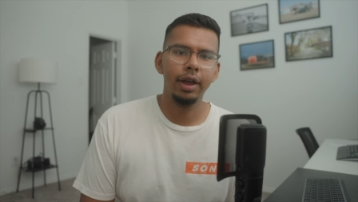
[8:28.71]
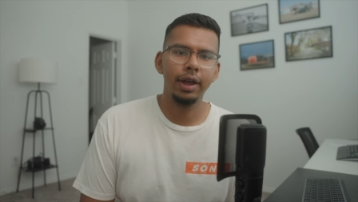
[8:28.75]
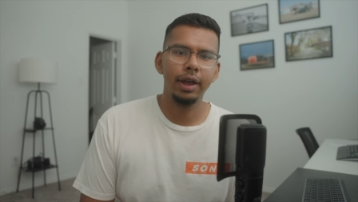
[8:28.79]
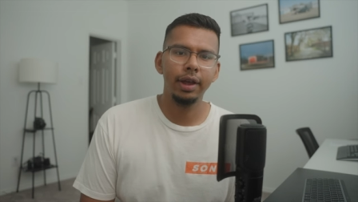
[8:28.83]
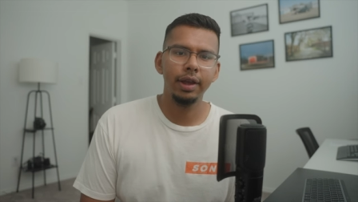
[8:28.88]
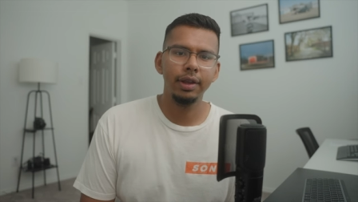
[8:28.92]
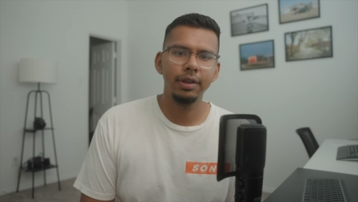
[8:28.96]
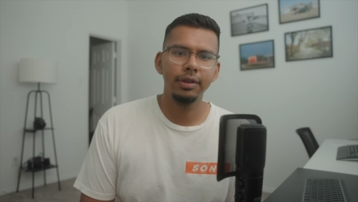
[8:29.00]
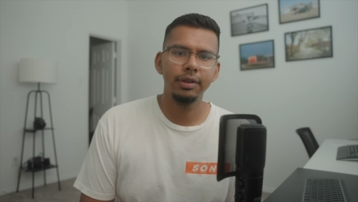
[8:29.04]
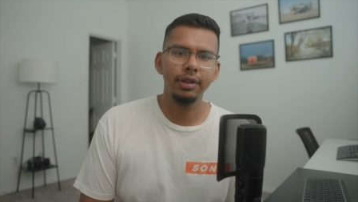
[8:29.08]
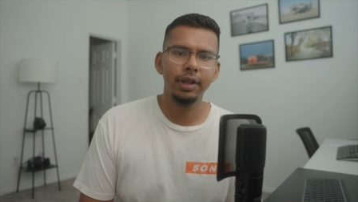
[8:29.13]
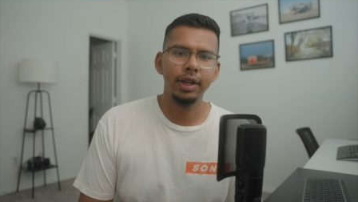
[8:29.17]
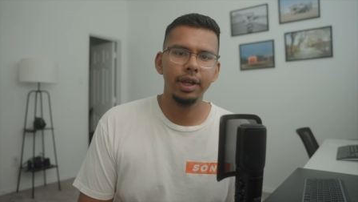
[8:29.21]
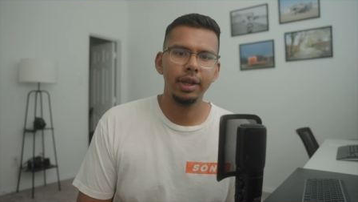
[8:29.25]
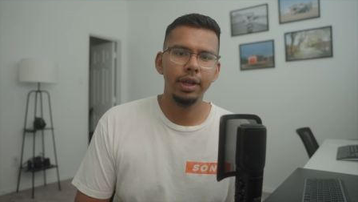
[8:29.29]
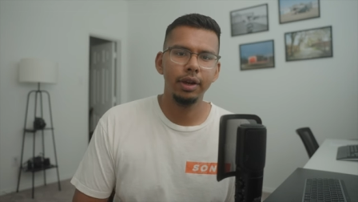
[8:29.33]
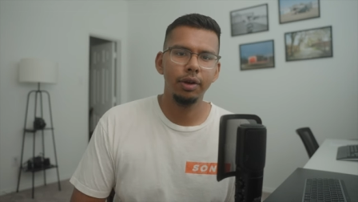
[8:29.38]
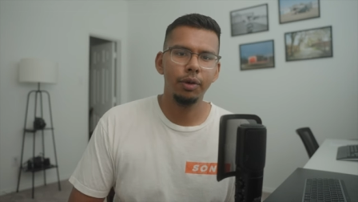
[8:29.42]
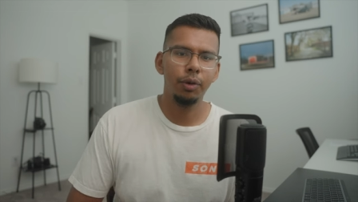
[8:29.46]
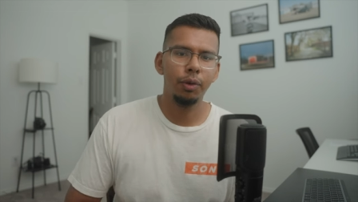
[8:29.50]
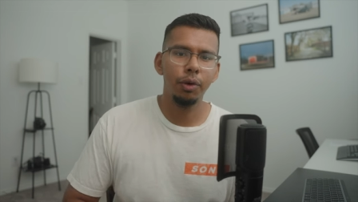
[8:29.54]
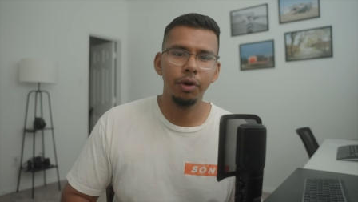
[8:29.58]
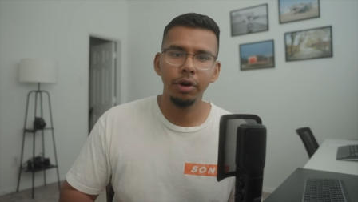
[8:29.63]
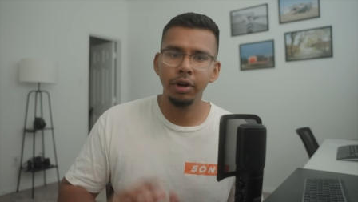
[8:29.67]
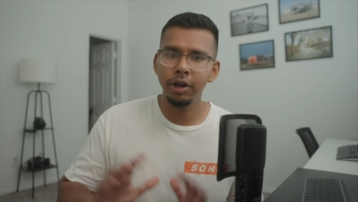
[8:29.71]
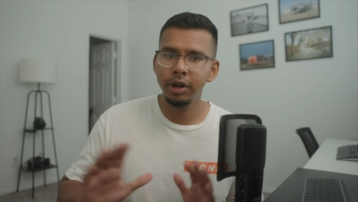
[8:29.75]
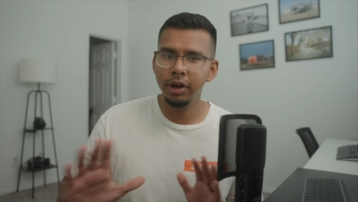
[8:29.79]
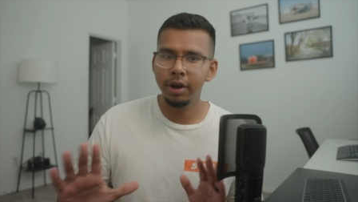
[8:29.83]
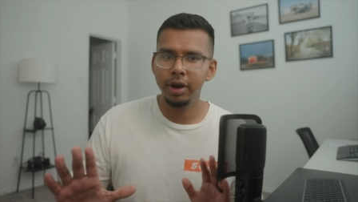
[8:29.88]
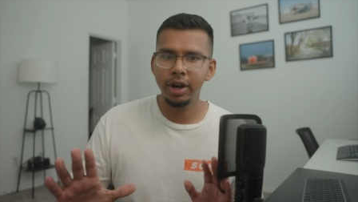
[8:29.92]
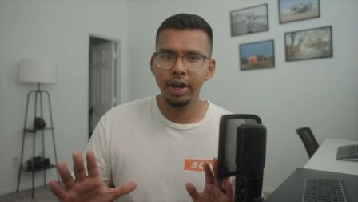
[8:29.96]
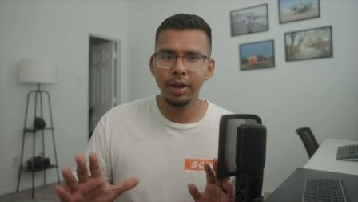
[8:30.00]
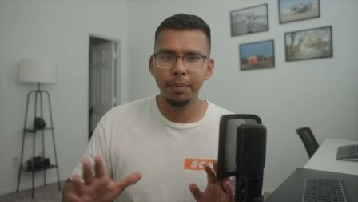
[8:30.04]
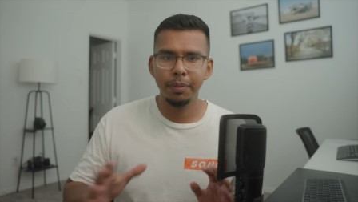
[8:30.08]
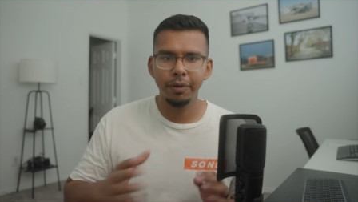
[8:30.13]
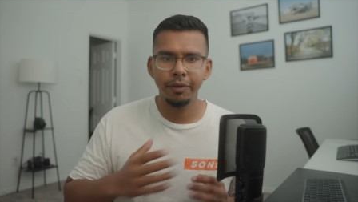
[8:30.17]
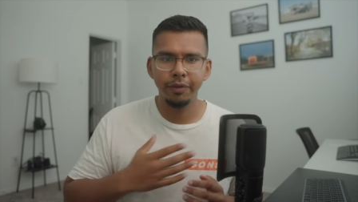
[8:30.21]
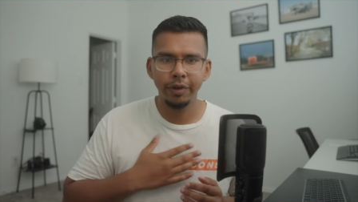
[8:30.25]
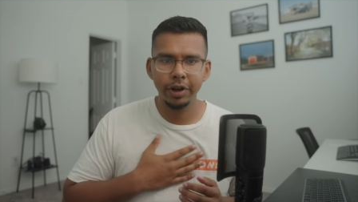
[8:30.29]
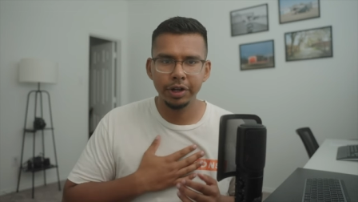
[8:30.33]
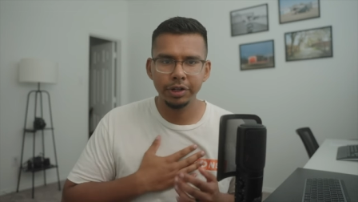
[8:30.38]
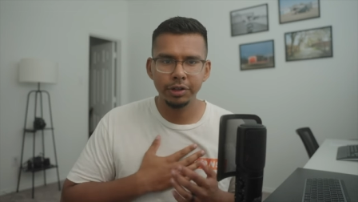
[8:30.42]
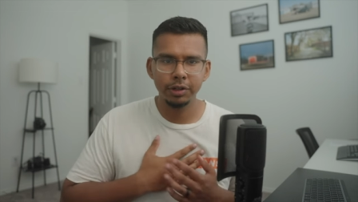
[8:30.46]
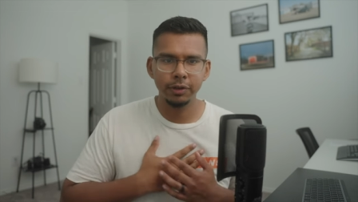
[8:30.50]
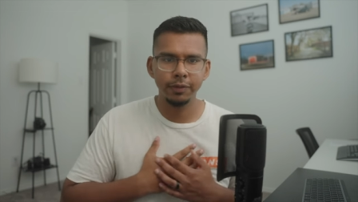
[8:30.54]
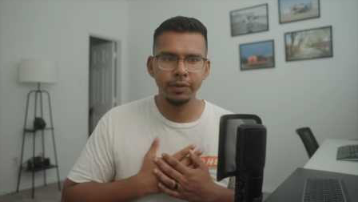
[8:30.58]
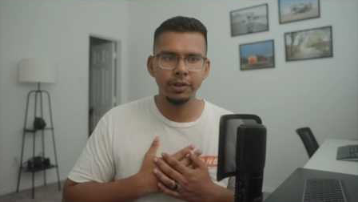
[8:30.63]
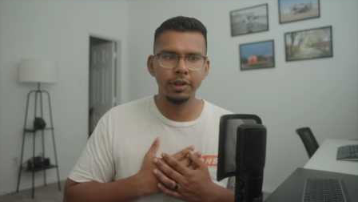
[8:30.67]
as an ordinary
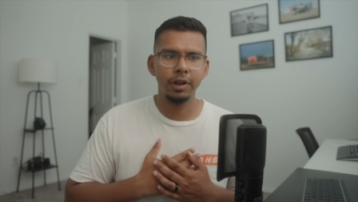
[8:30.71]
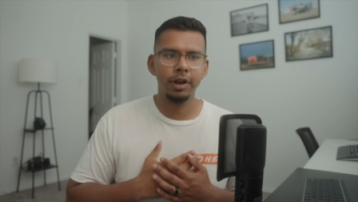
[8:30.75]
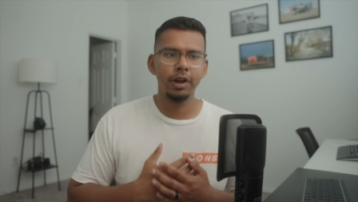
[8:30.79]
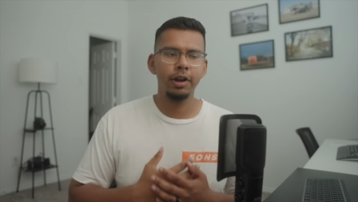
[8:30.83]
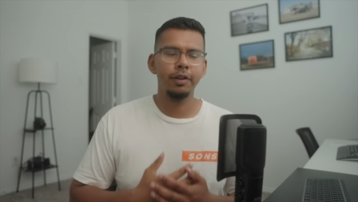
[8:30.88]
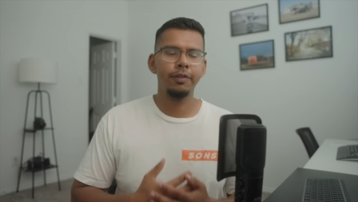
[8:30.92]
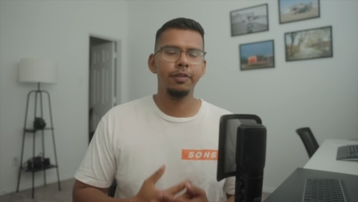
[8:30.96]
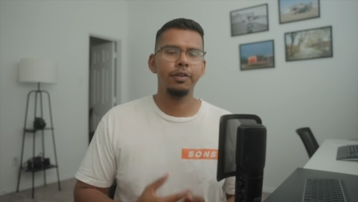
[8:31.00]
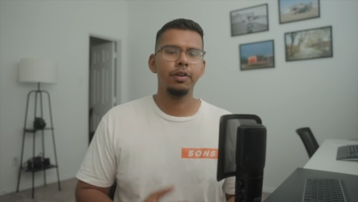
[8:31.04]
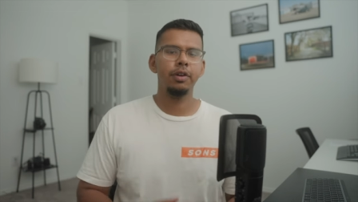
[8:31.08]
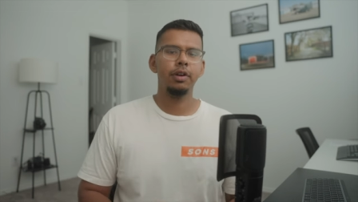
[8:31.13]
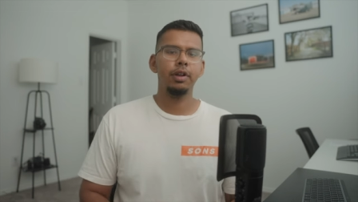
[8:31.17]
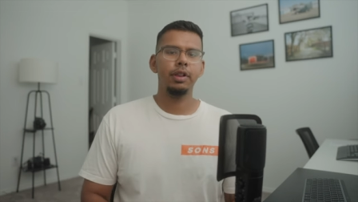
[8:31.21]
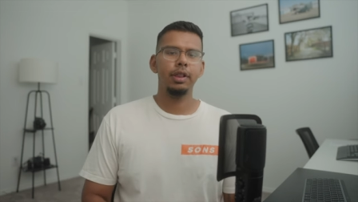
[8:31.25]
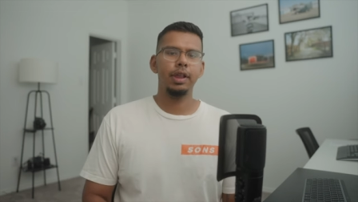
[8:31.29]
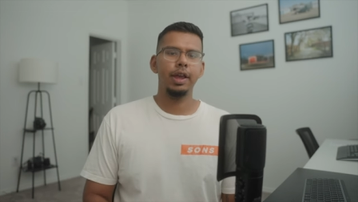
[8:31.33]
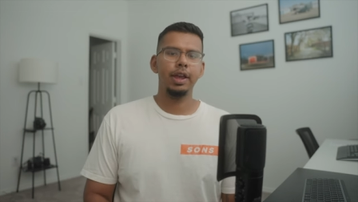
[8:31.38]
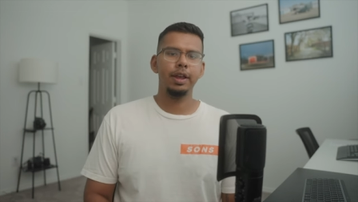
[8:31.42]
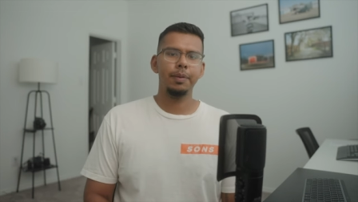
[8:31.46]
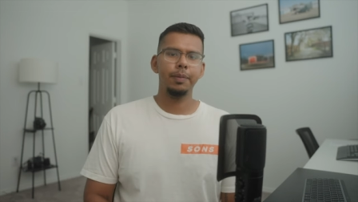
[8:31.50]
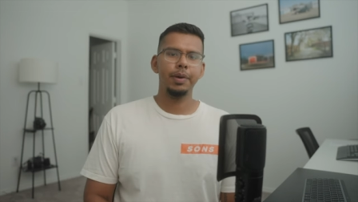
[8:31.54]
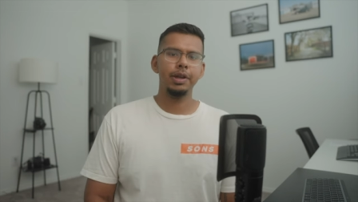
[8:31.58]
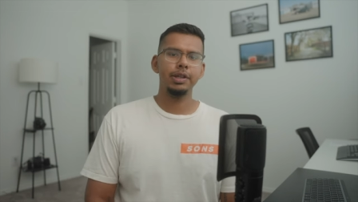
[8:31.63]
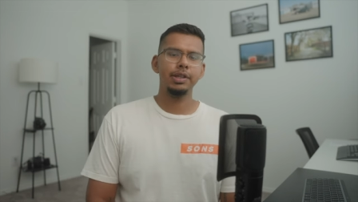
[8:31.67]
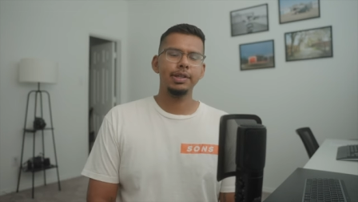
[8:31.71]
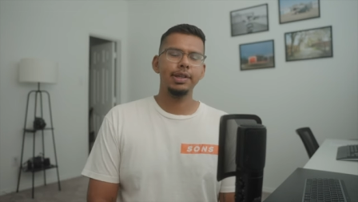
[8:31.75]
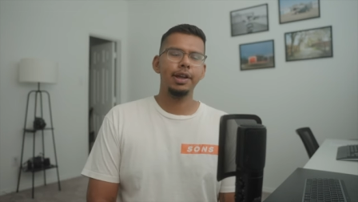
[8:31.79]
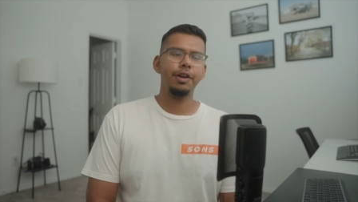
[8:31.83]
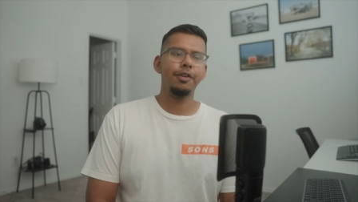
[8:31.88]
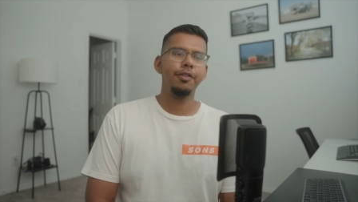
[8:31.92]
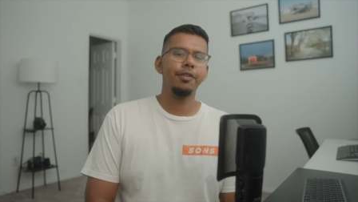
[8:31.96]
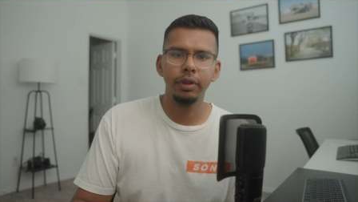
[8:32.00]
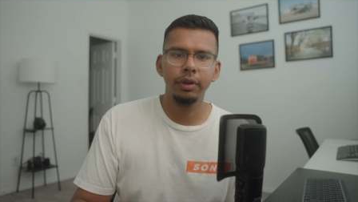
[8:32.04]
professional photographer like myself.